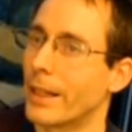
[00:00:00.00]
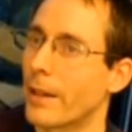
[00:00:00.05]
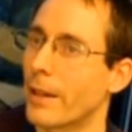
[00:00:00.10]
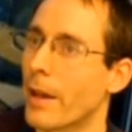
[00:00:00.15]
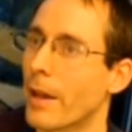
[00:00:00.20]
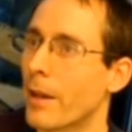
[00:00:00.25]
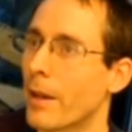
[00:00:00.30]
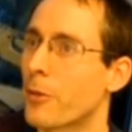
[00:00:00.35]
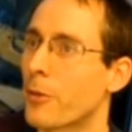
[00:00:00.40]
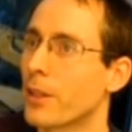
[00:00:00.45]

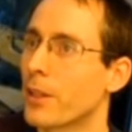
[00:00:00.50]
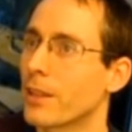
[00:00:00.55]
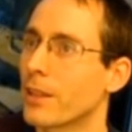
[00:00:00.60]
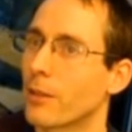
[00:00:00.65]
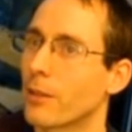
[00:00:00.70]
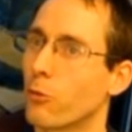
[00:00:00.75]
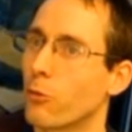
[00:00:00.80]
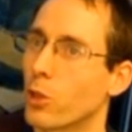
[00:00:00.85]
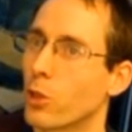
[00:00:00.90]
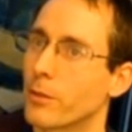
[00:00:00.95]
I think
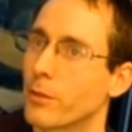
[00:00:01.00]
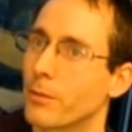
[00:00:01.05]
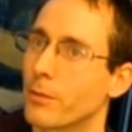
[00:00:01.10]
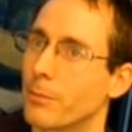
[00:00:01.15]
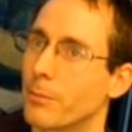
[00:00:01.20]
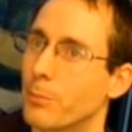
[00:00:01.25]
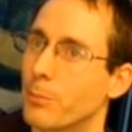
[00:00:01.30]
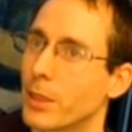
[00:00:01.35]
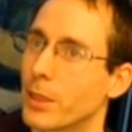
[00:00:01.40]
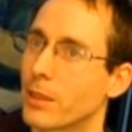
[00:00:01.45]
like
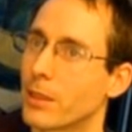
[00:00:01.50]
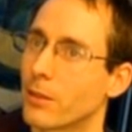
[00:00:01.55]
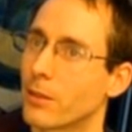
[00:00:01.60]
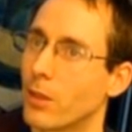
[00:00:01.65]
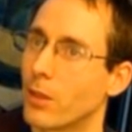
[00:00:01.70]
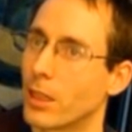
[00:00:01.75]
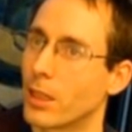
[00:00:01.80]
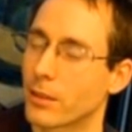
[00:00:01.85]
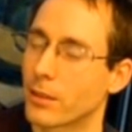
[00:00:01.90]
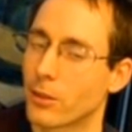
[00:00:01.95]
one big
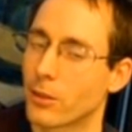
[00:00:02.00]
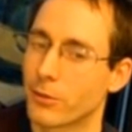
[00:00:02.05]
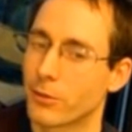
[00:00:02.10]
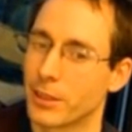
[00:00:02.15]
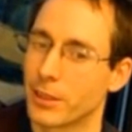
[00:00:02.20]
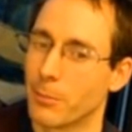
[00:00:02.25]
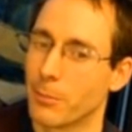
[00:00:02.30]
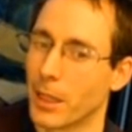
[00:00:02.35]
advantage of the